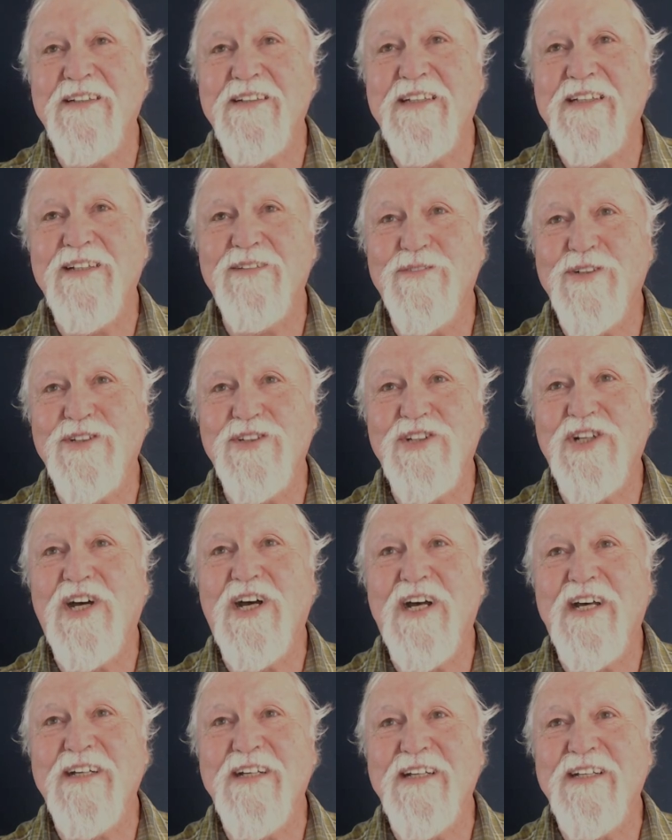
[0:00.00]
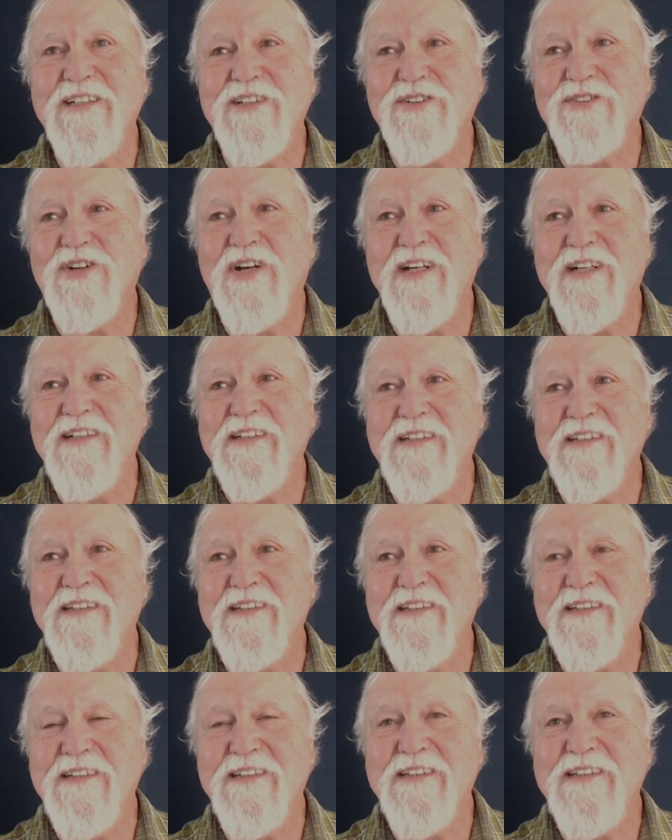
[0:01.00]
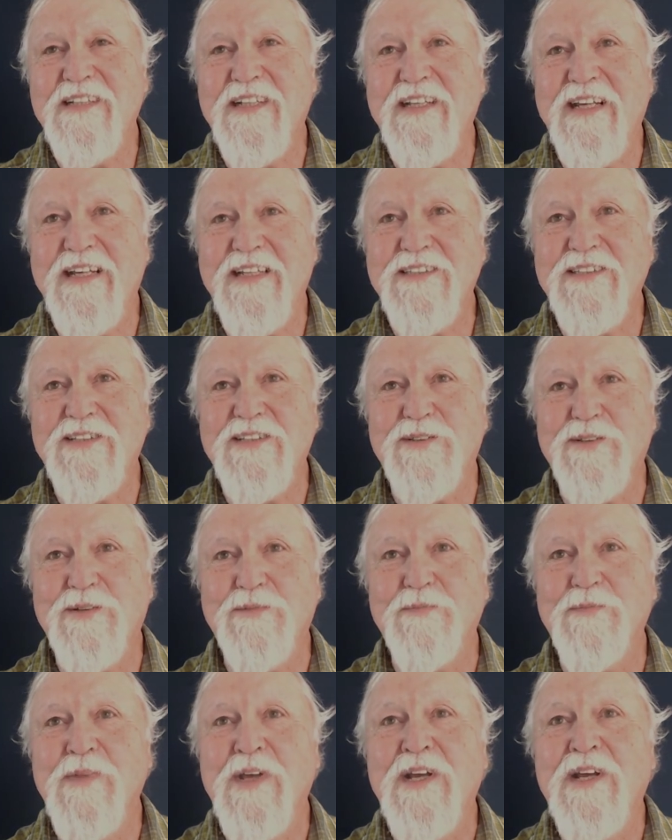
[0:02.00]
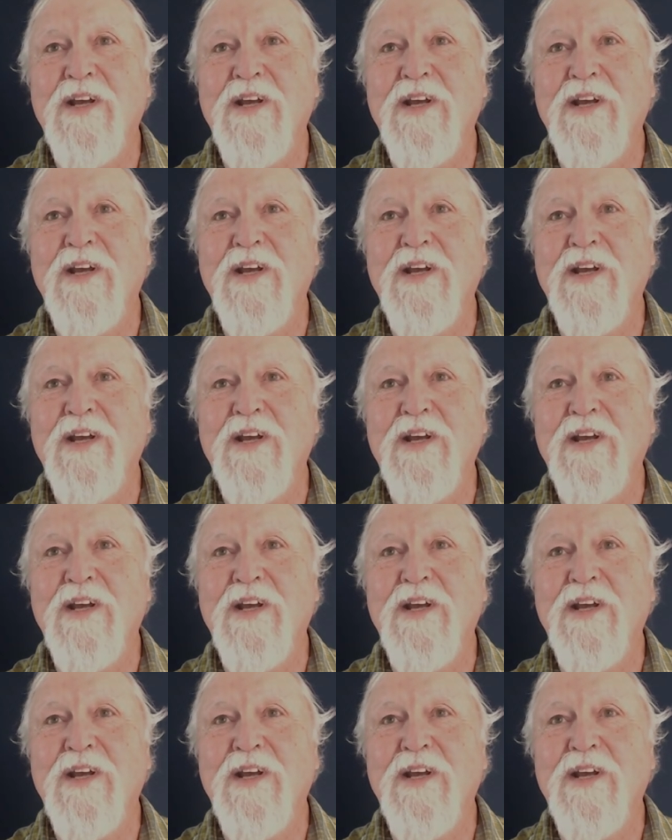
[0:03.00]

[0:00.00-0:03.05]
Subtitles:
give a shot at trying to answer them.